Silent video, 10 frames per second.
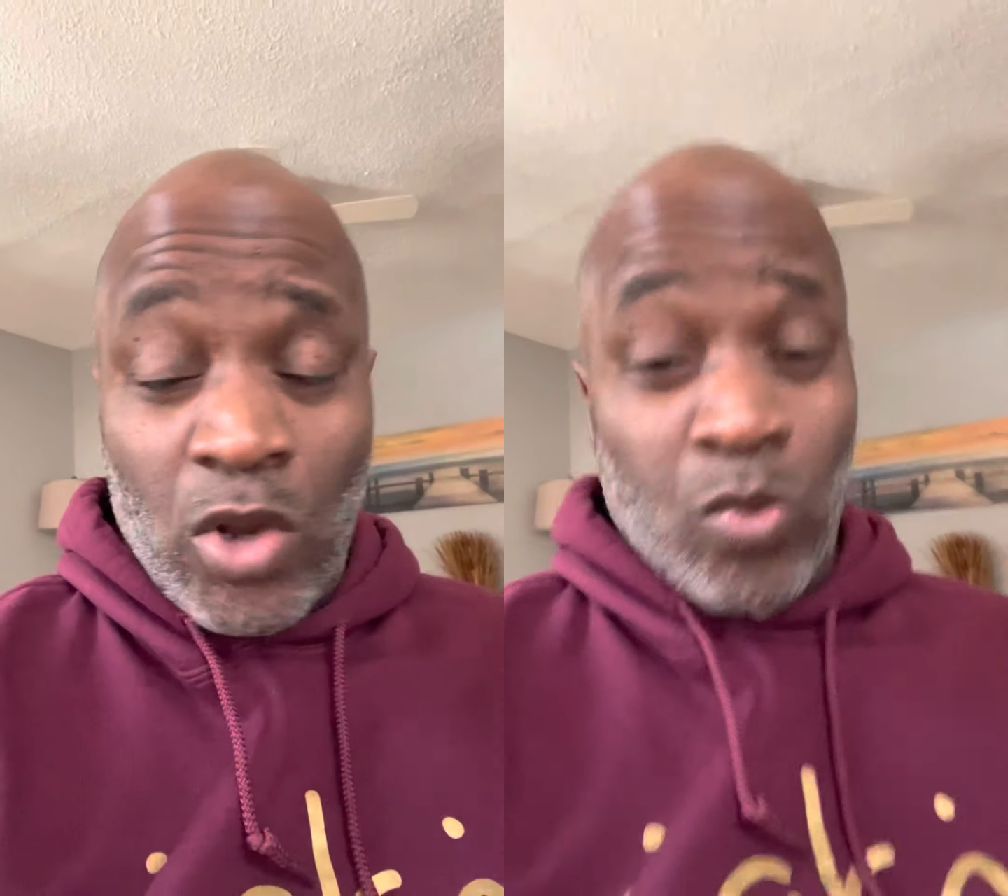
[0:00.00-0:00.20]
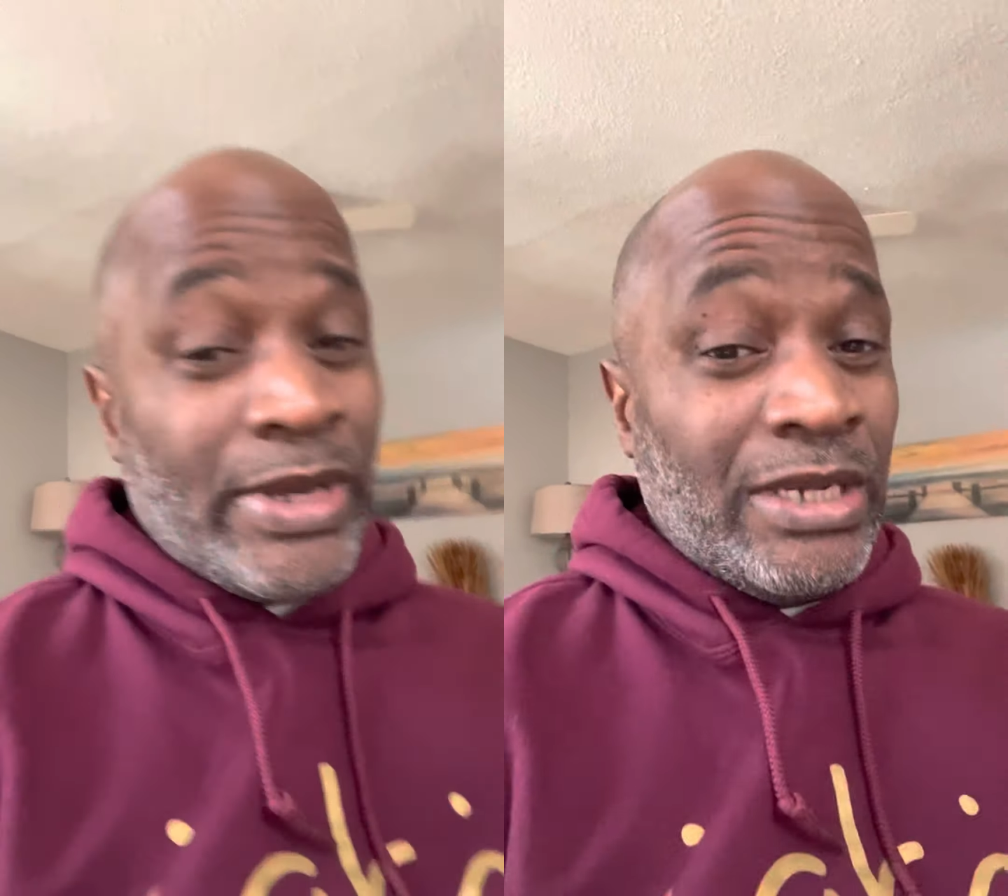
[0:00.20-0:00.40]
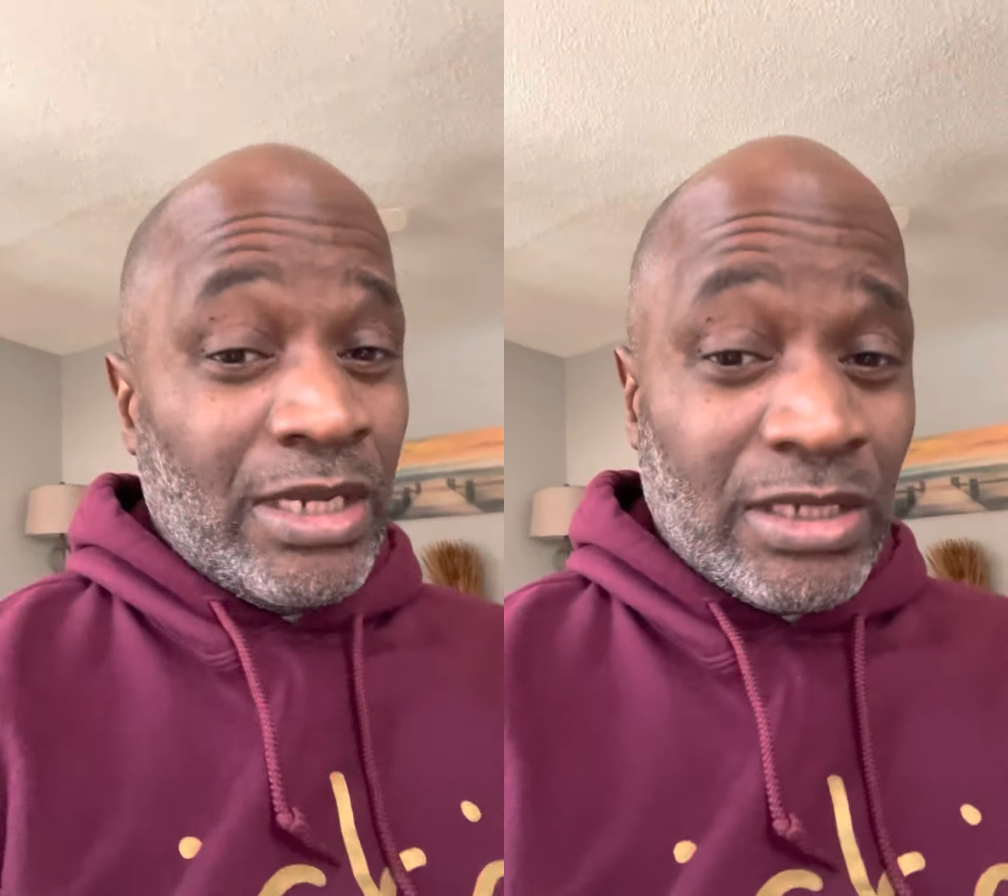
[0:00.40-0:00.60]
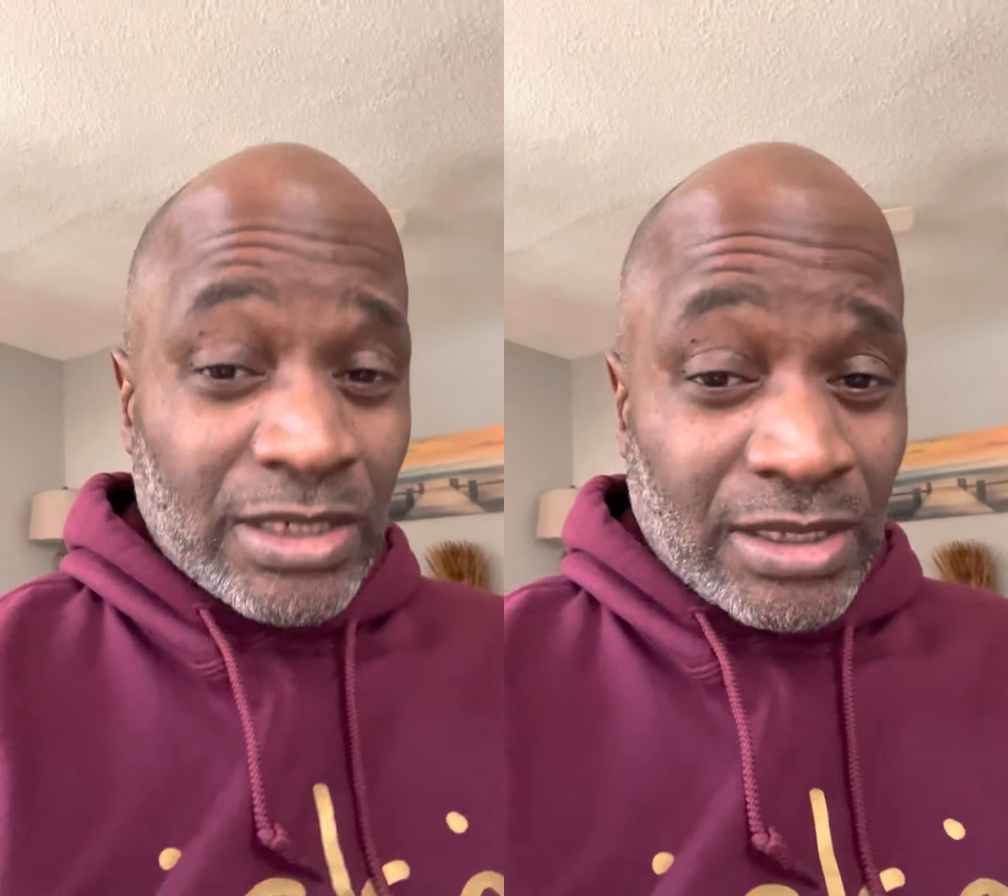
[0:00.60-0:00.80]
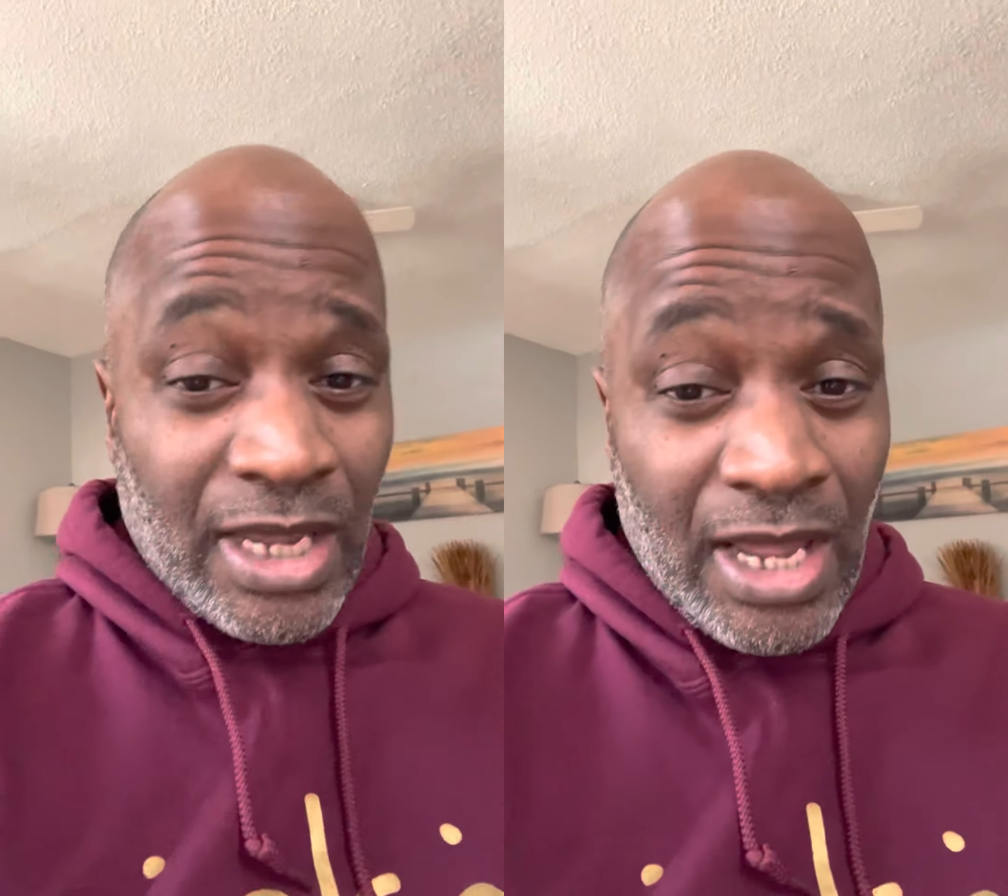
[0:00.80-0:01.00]
We need to
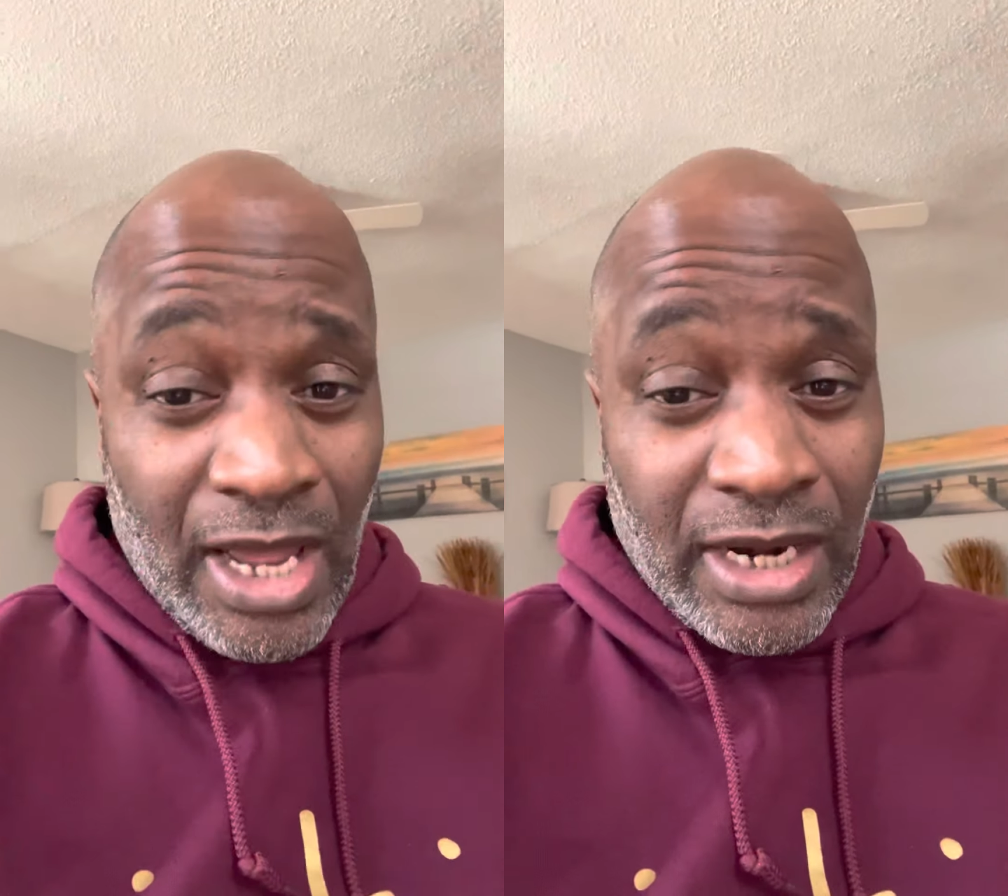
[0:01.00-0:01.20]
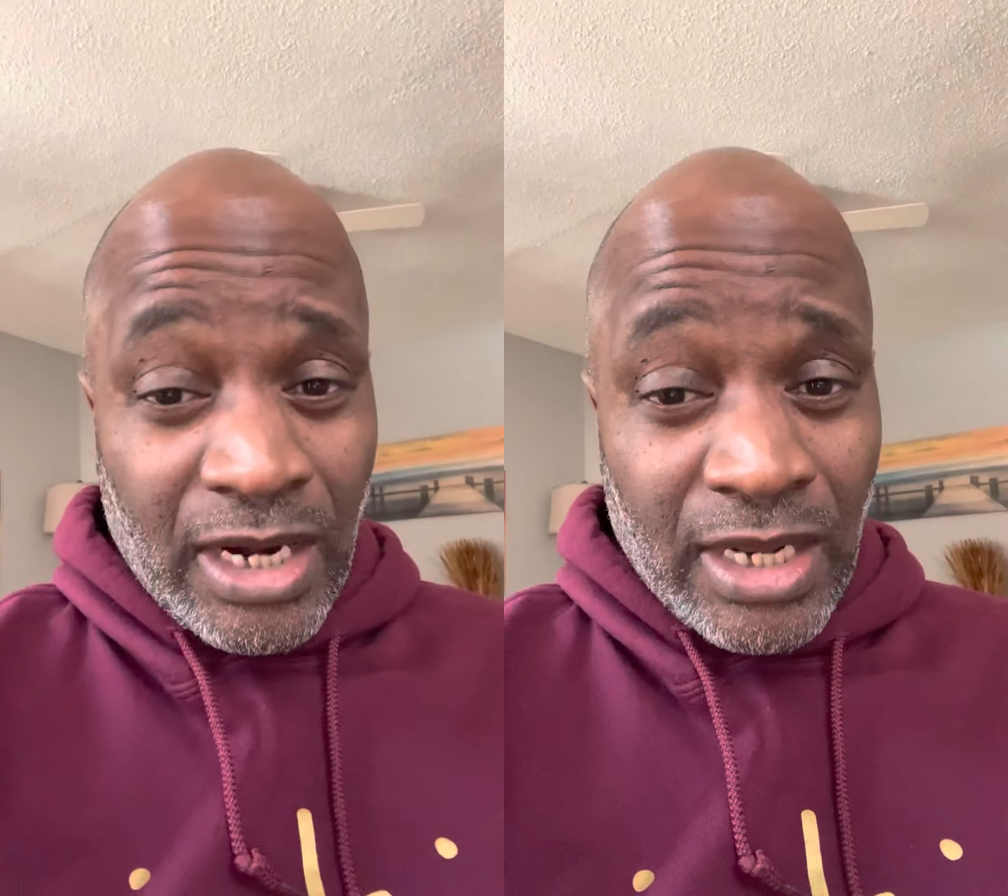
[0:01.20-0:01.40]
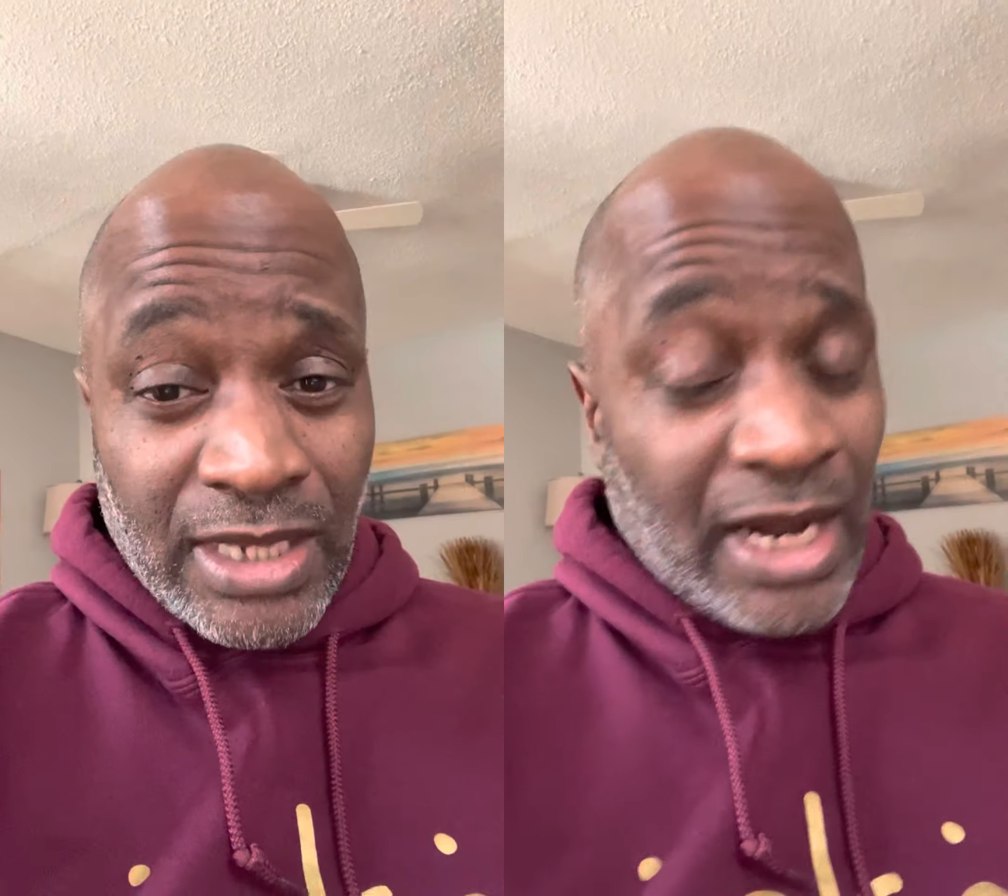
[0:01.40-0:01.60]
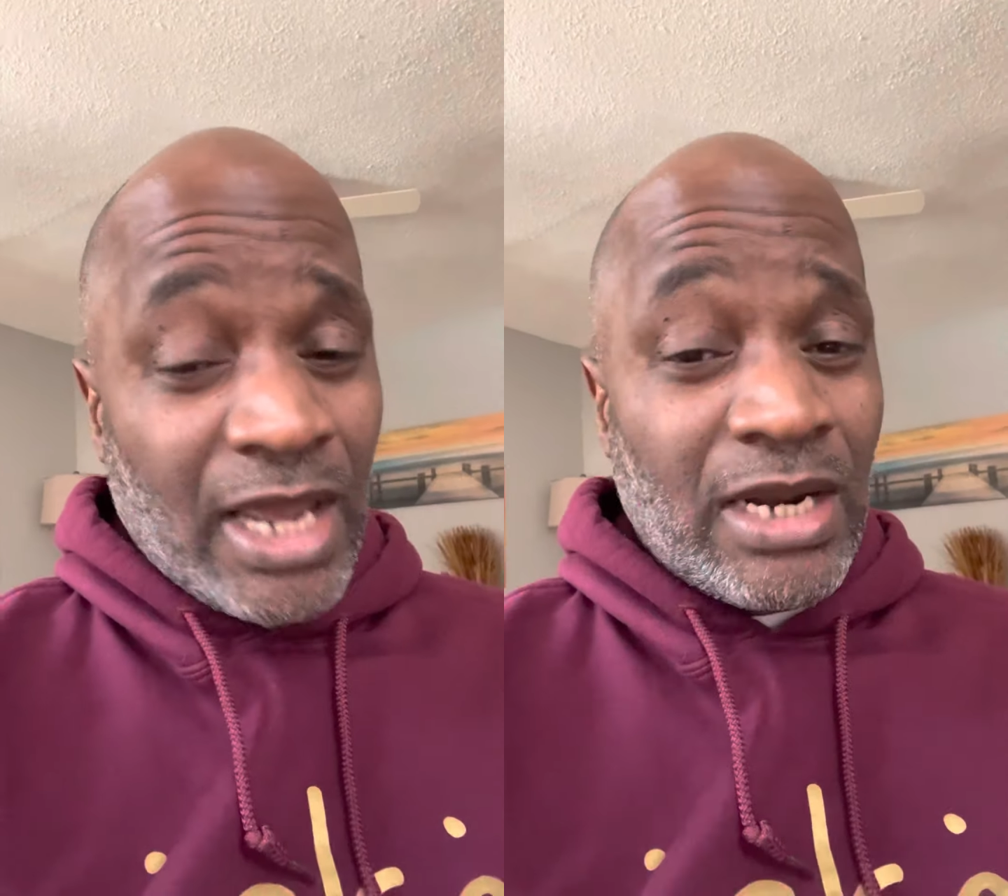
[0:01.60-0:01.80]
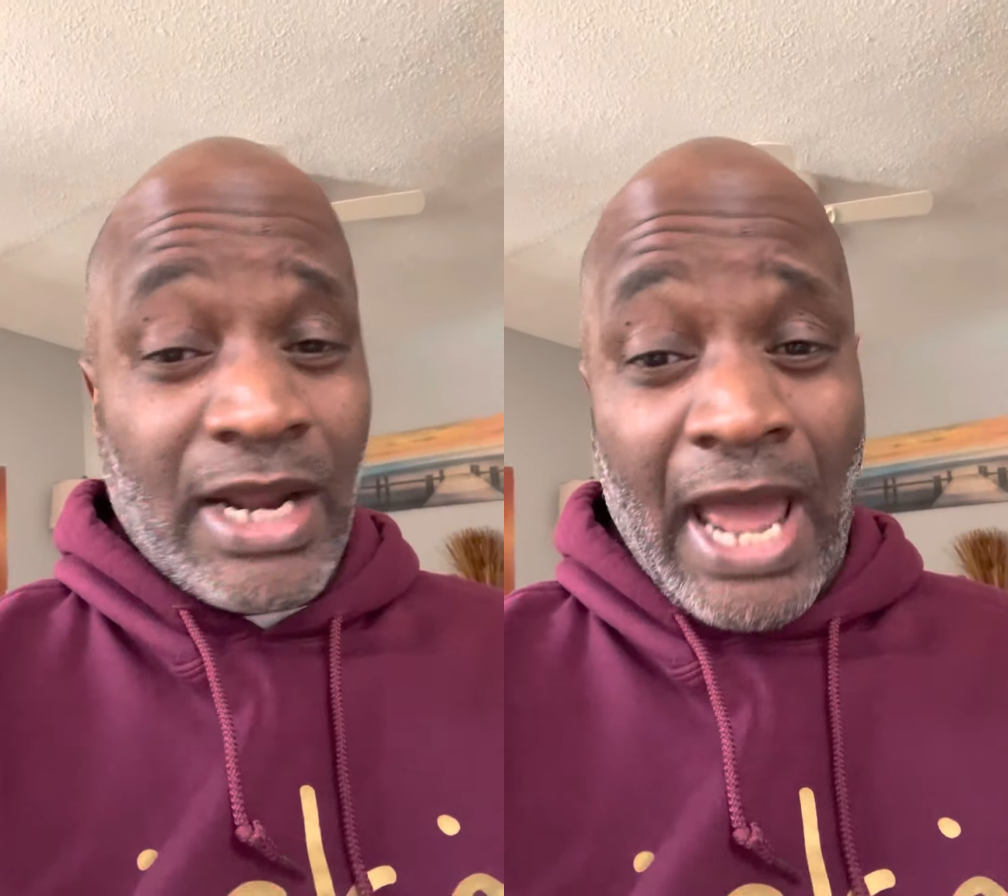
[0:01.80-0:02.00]
stay out of that. That ain't none of